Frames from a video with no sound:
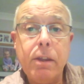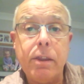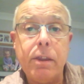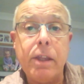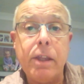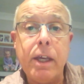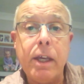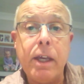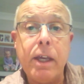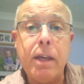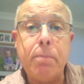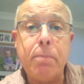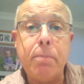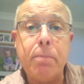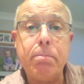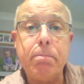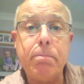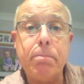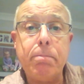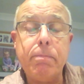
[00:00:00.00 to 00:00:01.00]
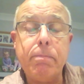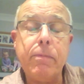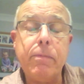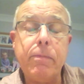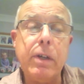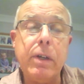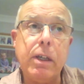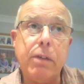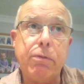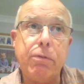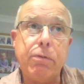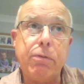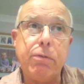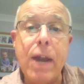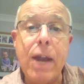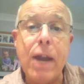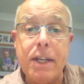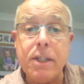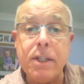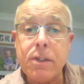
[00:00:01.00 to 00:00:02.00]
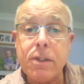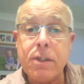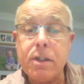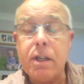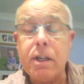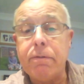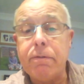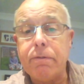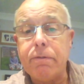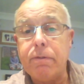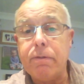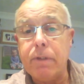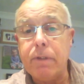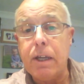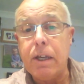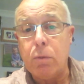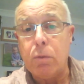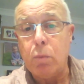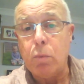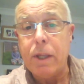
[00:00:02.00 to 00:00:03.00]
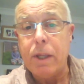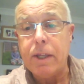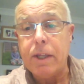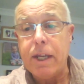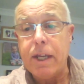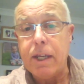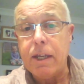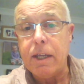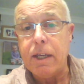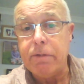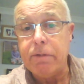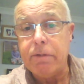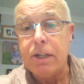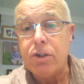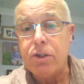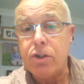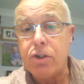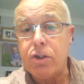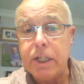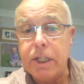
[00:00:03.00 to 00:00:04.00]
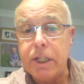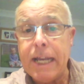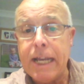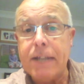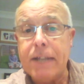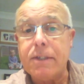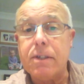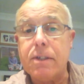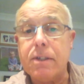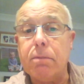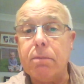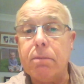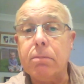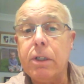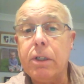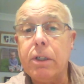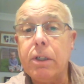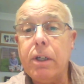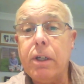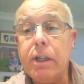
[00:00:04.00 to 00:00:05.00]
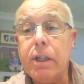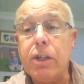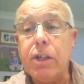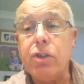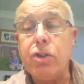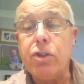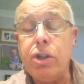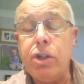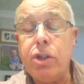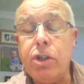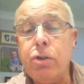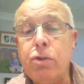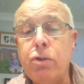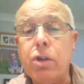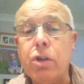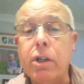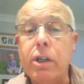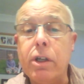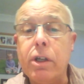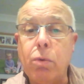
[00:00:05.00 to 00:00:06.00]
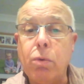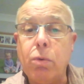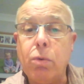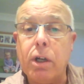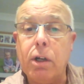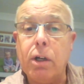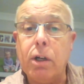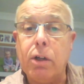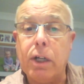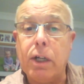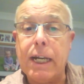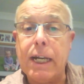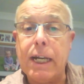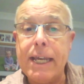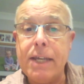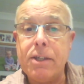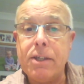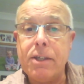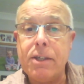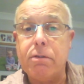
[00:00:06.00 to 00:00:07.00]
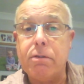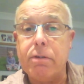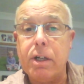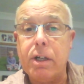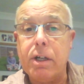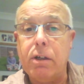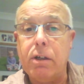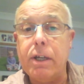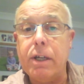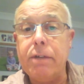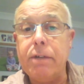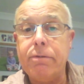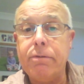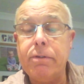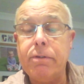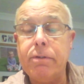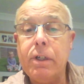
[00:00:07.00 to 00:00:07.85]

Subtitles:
their friends, if and when they eventually get some, it's usually quite a lot later in life.